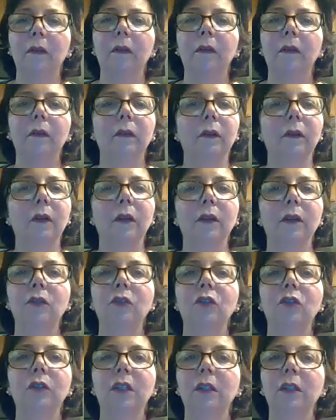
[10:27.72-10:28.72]
Because you
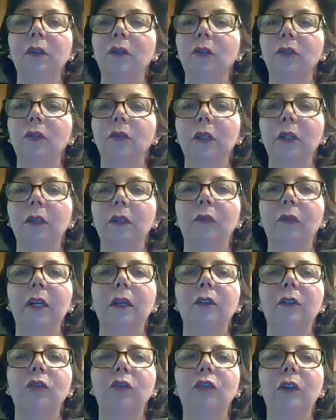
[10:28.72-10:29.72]
didn't do it the way
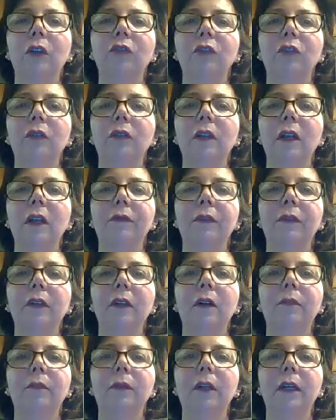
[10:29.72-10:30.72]
you should have just left it
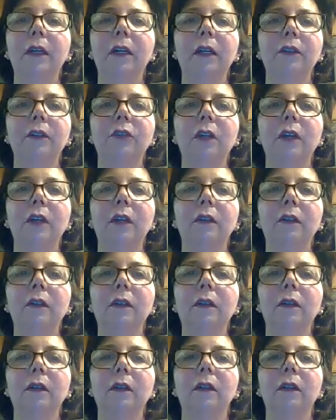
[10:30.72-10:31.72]
up, like I
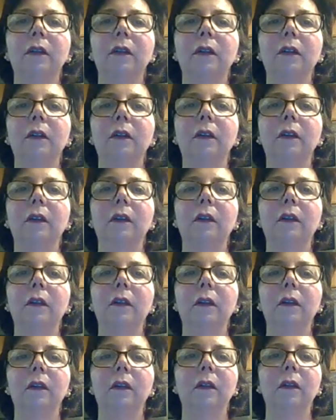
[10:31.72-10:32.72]

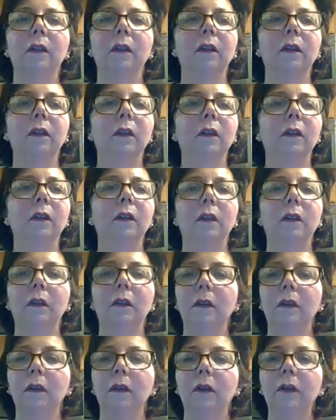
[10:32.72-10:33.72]

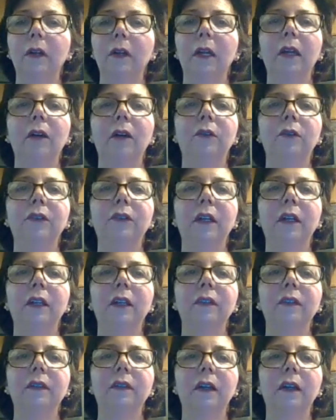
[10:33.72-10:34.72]
said. Okay, hold on a
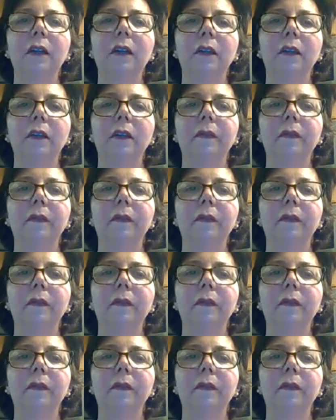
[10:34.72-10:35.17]
second.